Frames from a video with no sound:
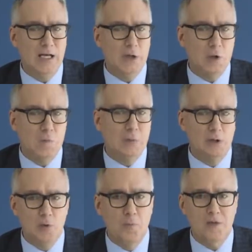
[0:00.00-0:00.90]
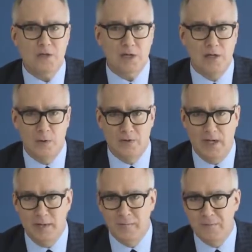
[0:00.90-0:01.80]
in Oompa Loompas
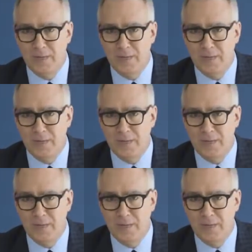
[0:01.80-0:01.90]
clothing.